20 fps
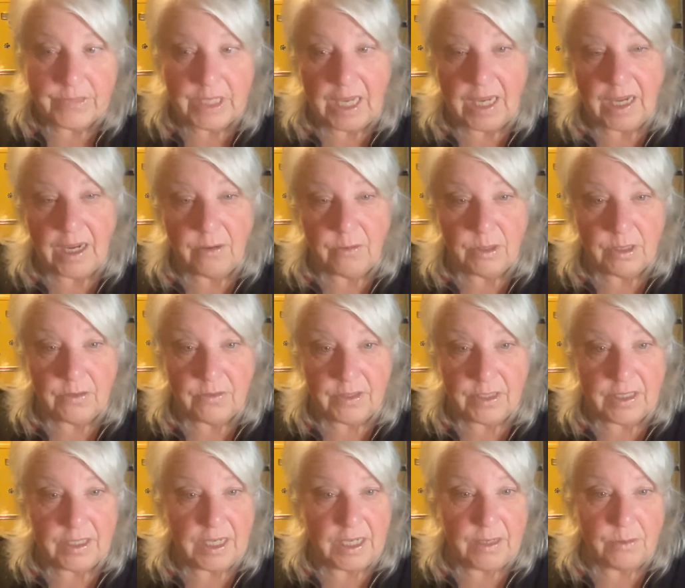I got rid of
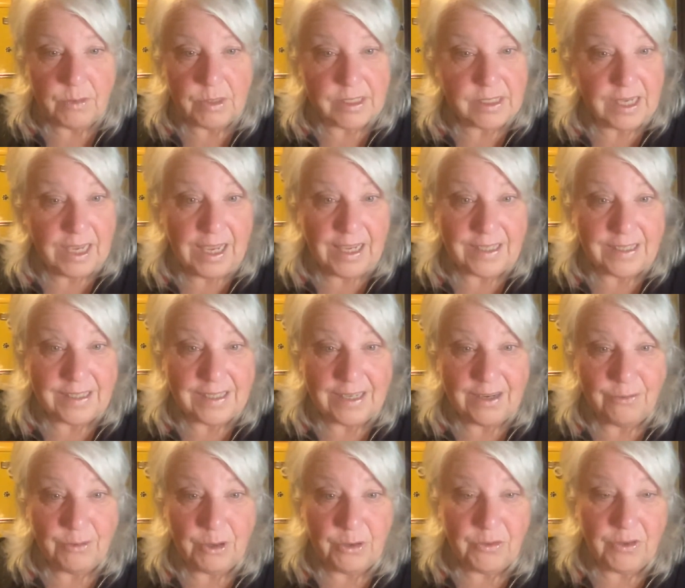it. And it was sad to
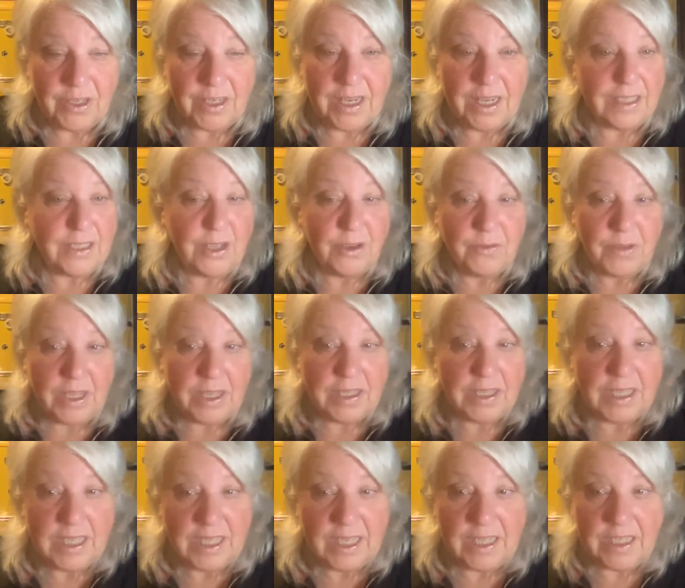get rid of it. I love
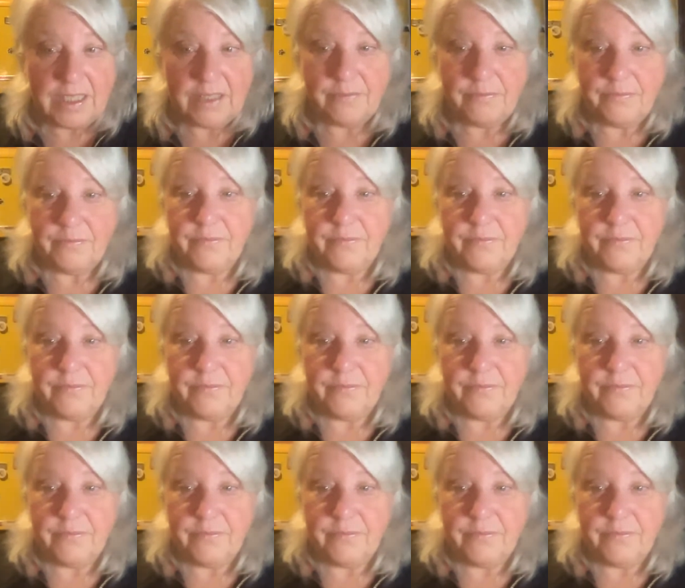that thing.